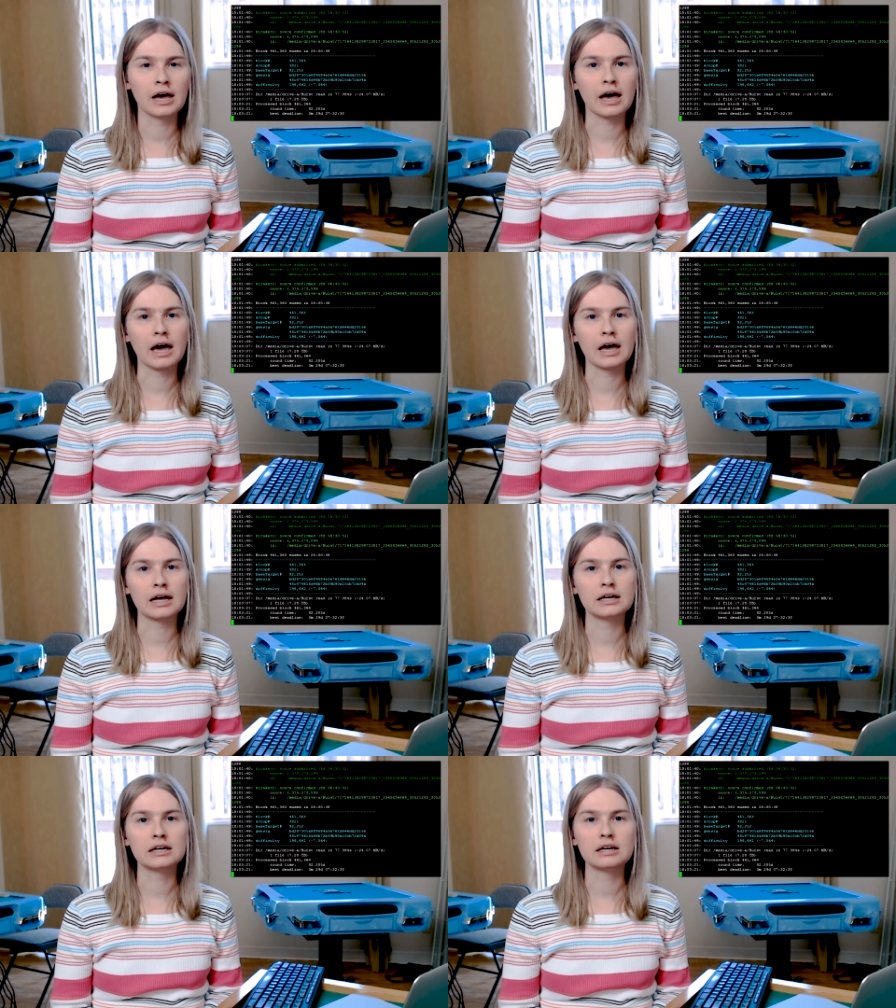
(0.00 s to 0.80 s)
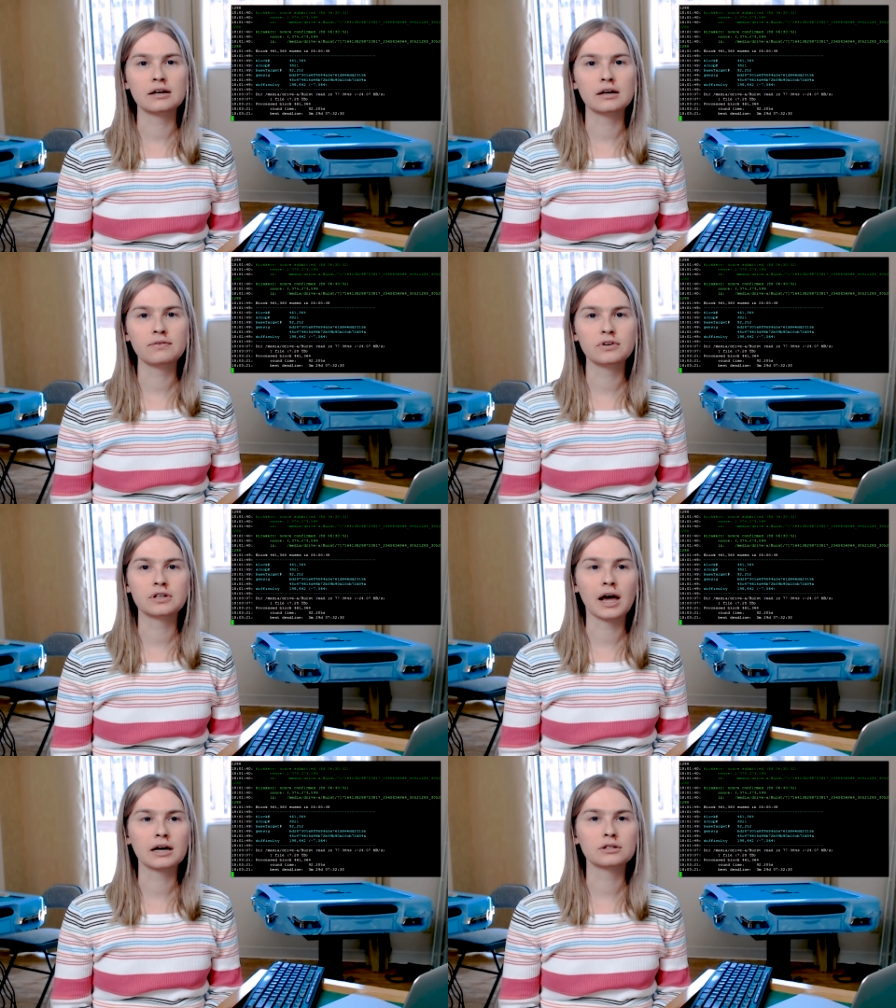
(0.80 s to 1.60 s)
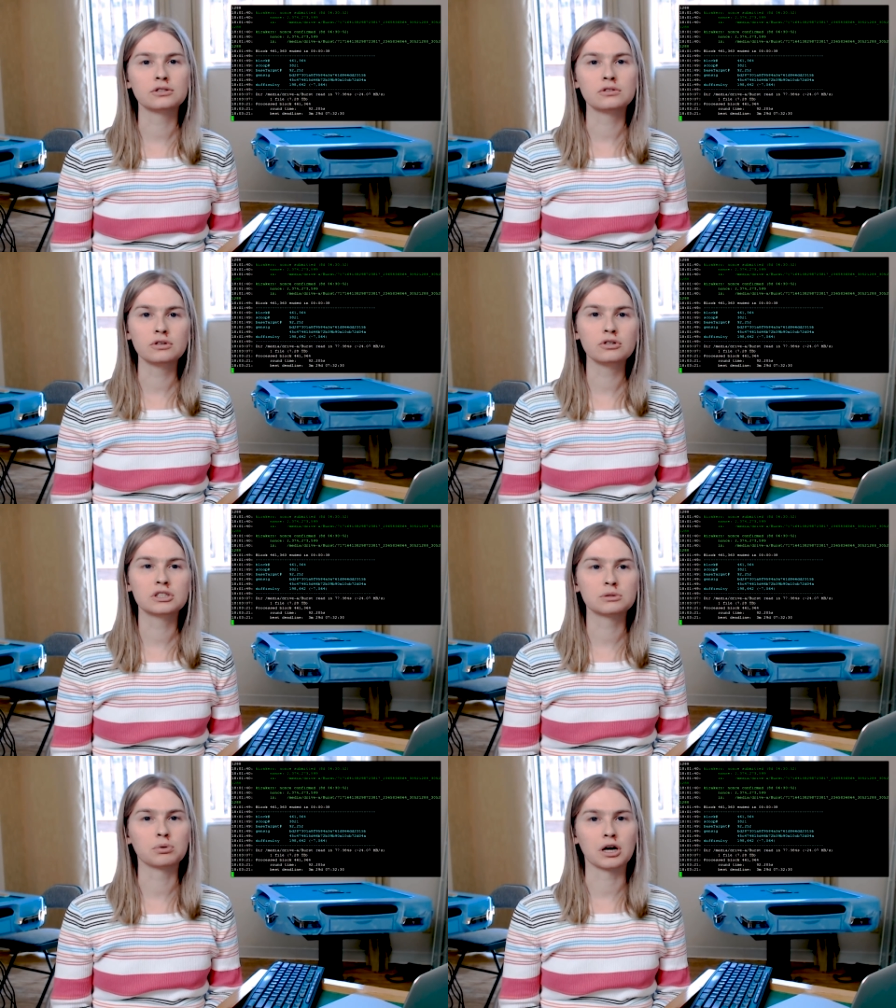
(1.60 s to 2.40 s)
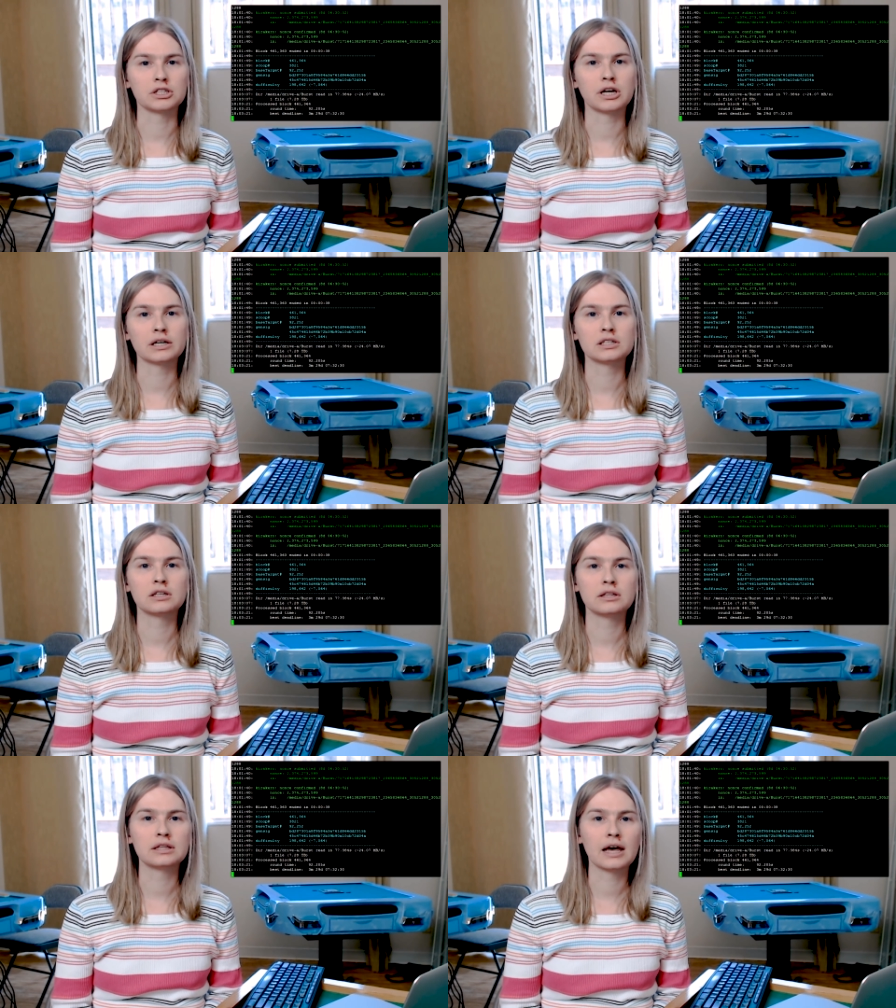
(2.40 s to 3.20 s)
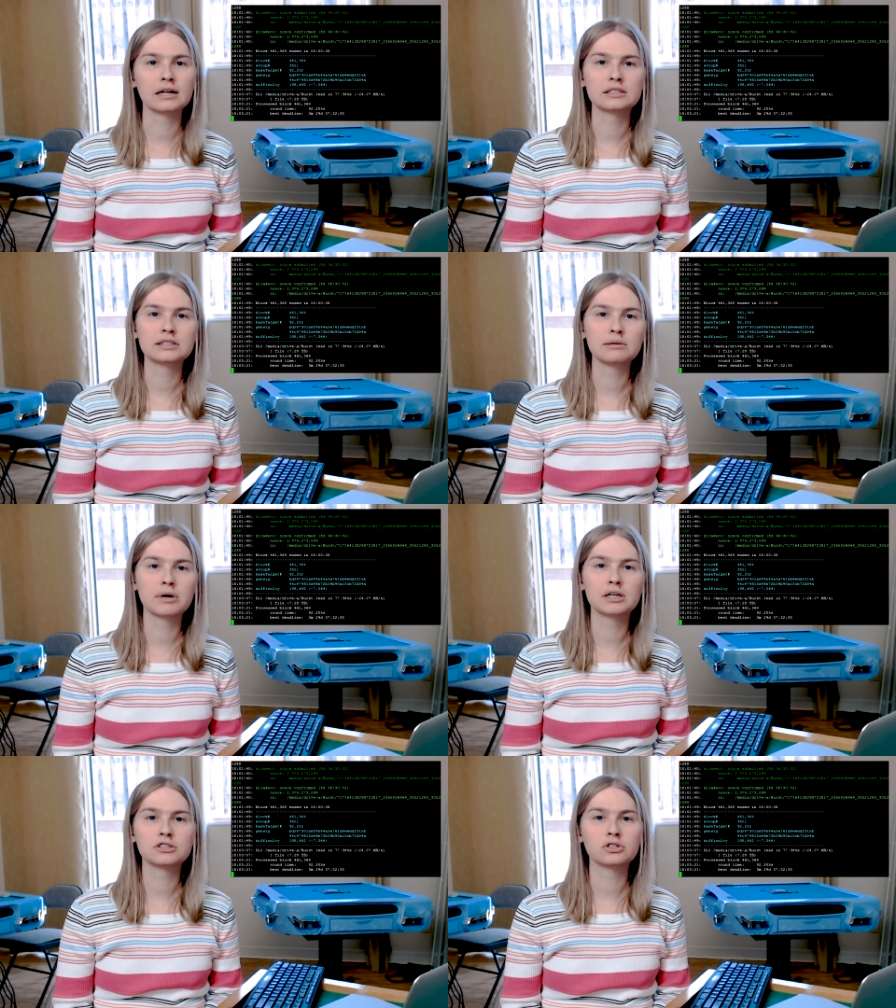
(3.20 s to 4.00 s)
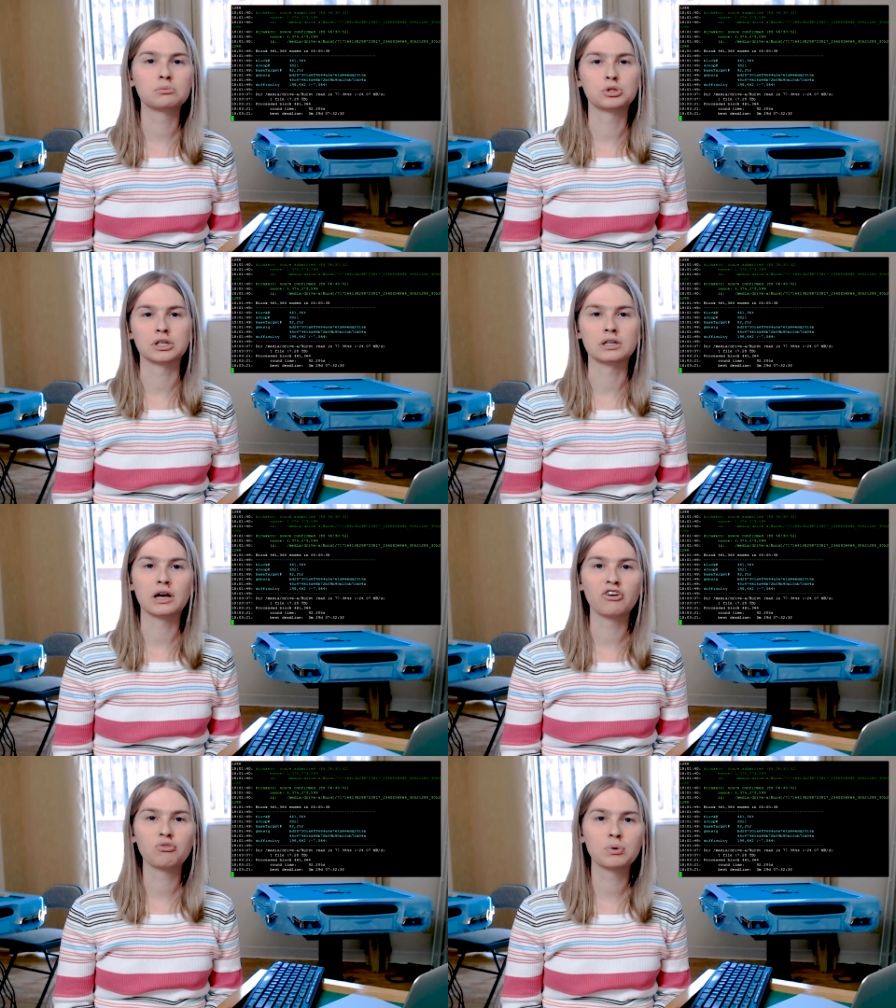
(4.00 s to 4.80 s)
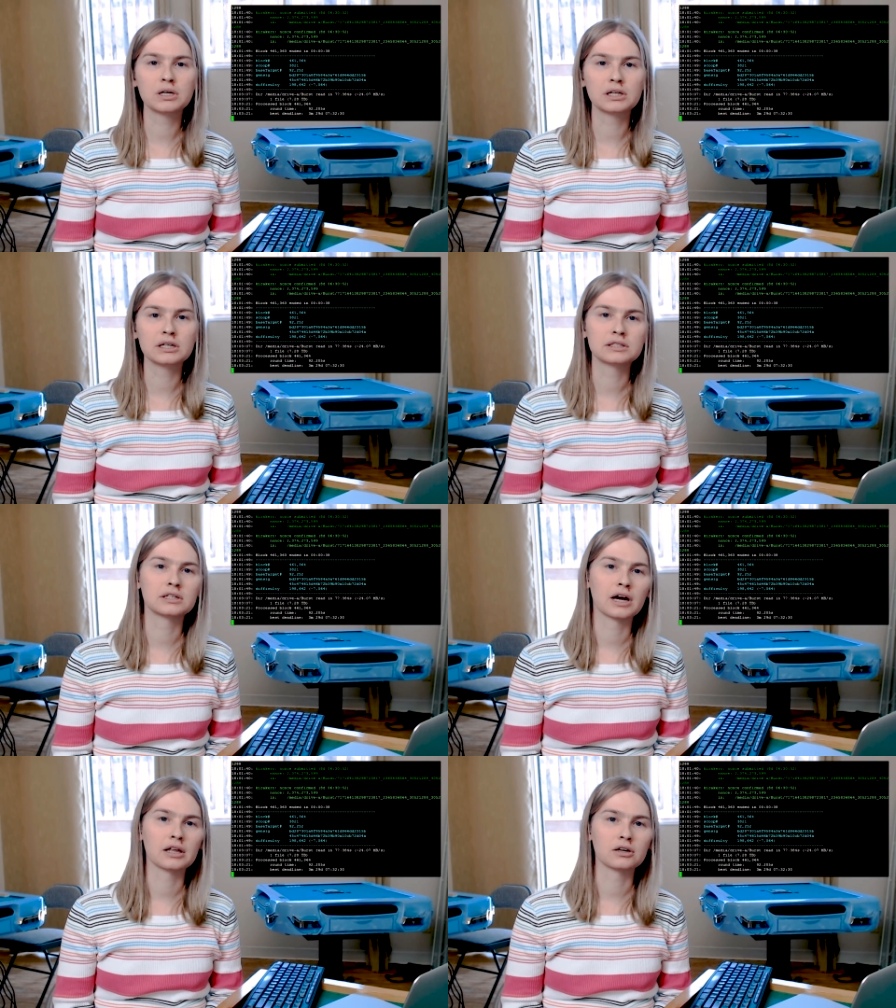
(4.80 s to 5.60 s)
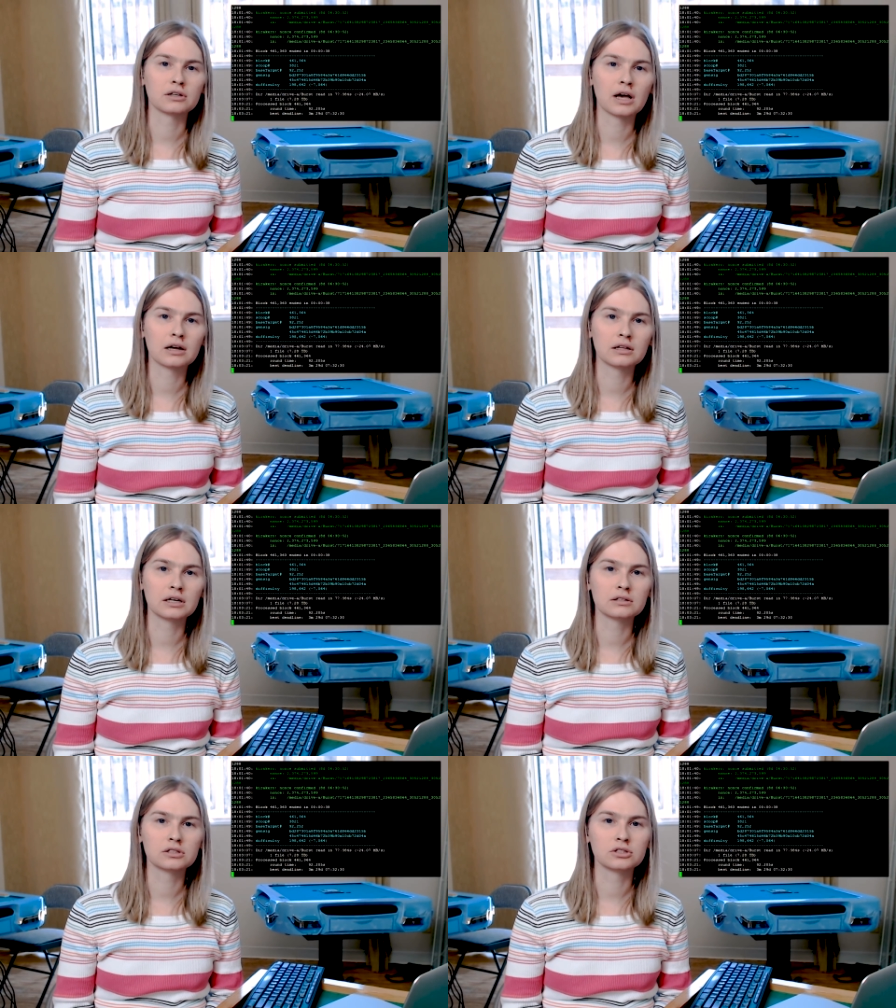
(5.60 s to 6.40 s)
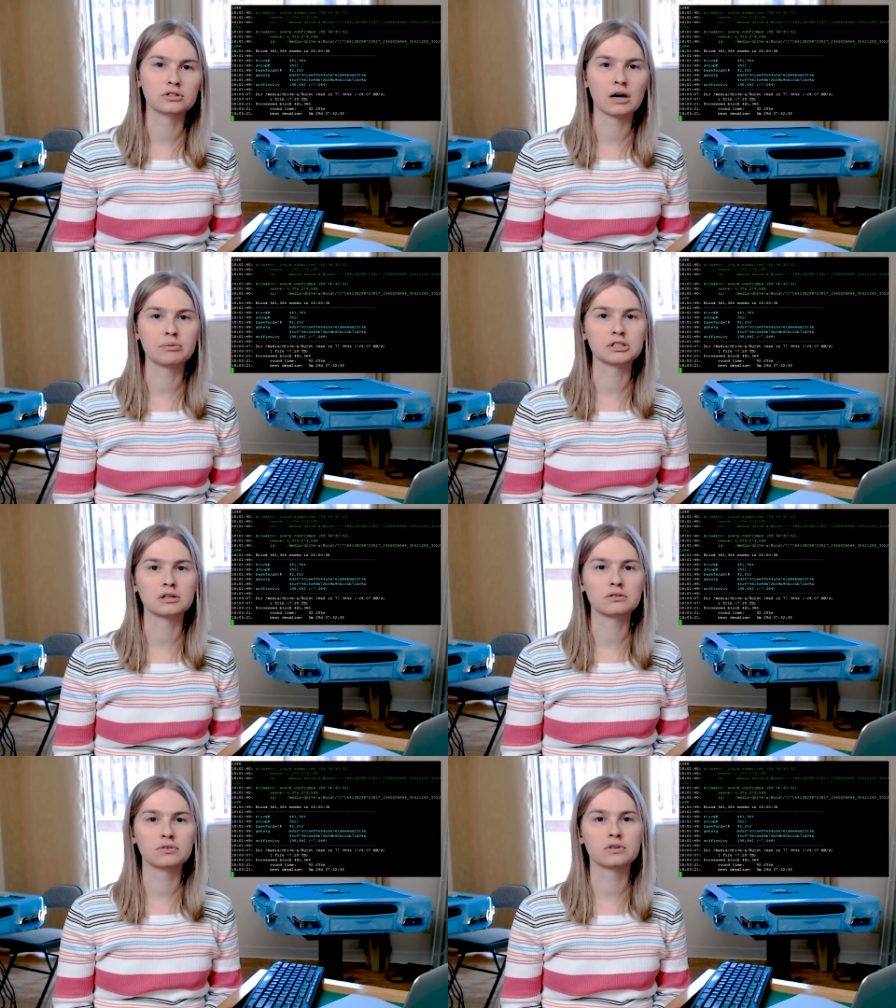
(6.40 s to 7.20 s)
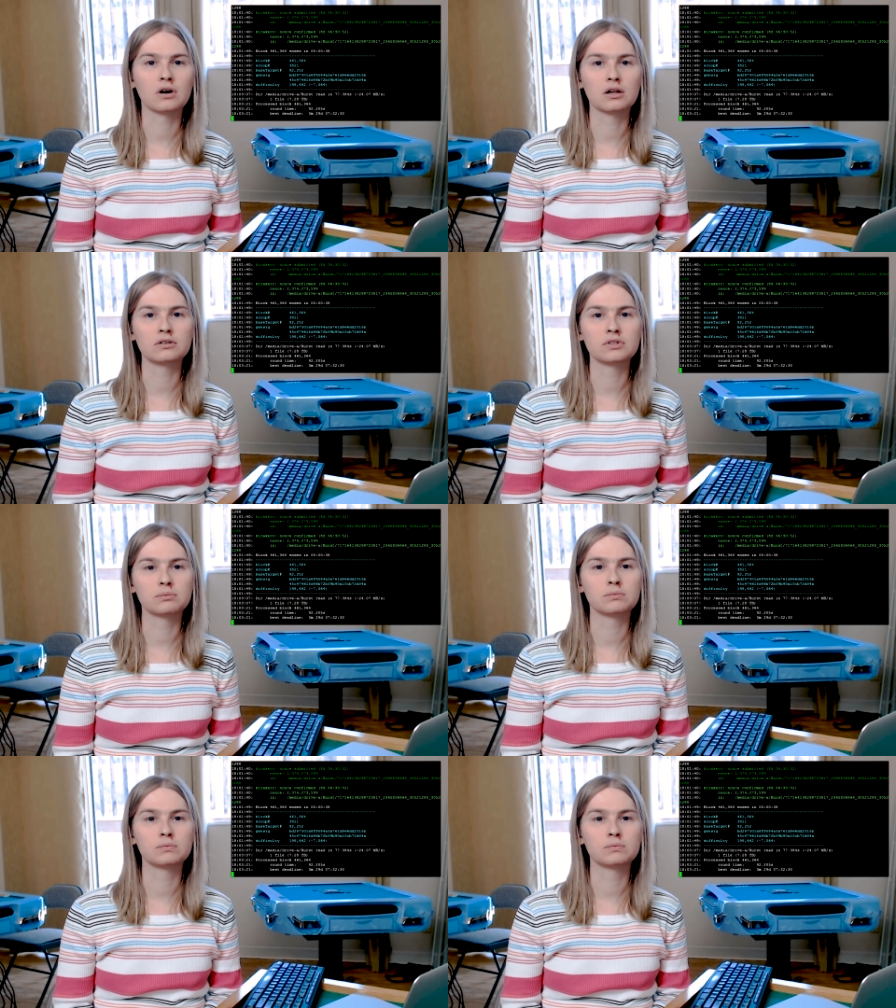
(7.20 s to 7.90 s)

And if you'd like to do this project, then see my description. I've put links together that link to Amazon for all of the